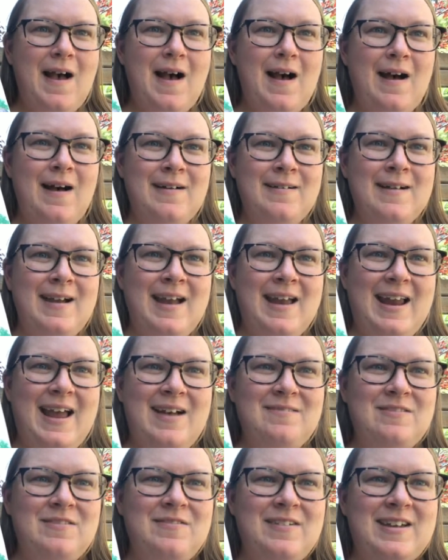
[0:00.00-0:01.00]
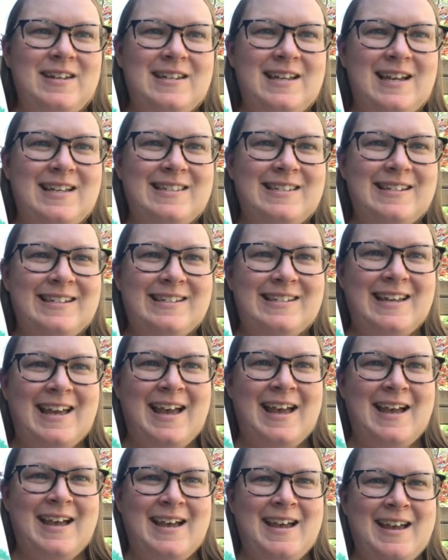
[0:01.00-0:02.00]
All right, have a fantastic
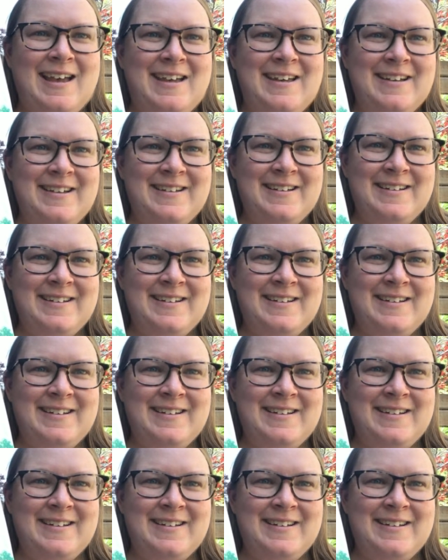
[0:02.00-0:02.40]
day.